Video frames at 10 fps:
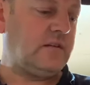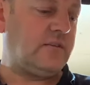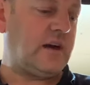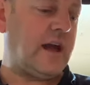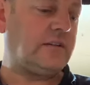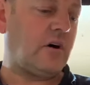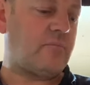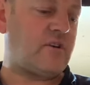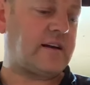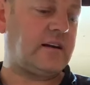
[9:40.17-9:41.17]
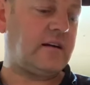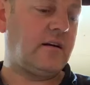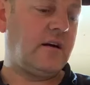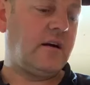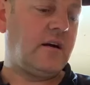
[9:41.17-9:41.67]
The headlight bracket,
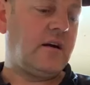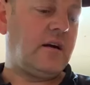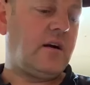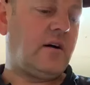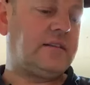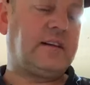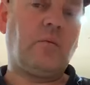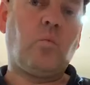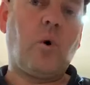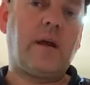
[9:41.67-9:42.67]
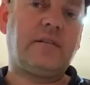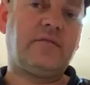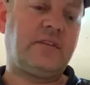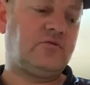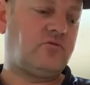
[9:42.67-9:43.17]
I had to get one
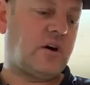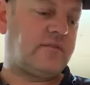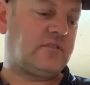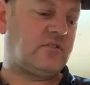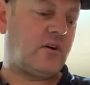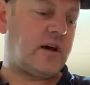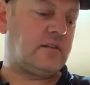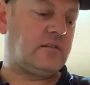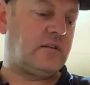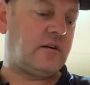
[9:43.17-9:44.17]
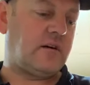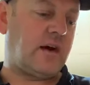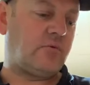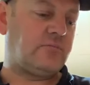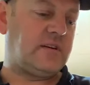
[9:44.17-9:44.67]
for the driver's side,
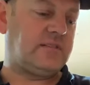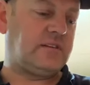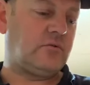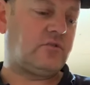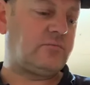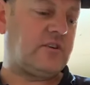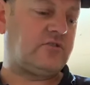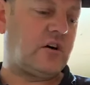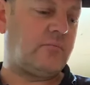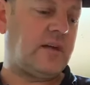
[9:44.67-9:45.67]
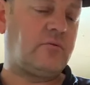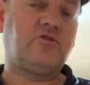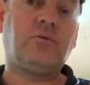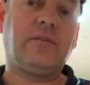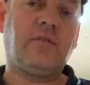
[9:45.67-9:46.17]
that was missing or smashed up, that was
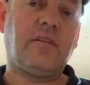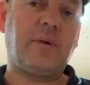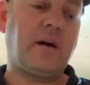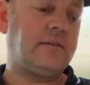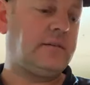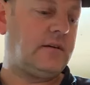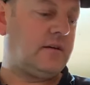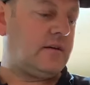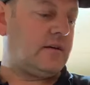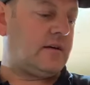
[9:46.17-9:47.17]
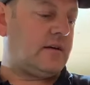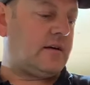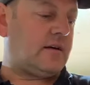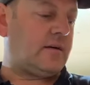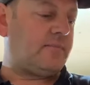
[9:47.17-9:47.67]
£25.
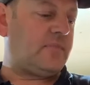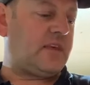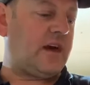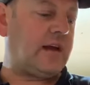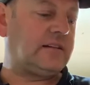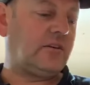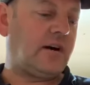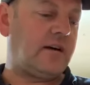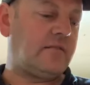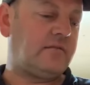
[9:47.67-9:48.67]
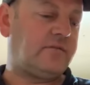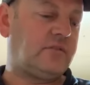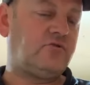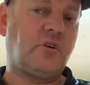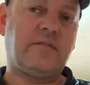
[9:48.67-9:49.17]
The headlight for the
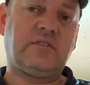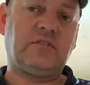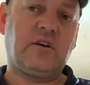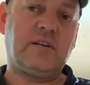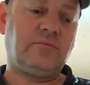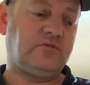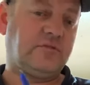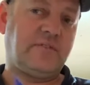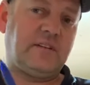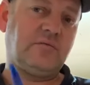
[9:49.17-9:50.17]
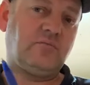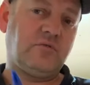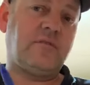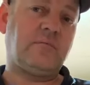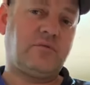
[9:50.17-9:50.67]
driver's side, which I think we're
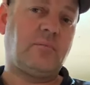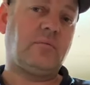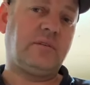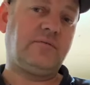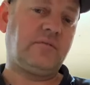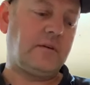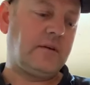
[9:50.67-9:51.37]
having a problem with,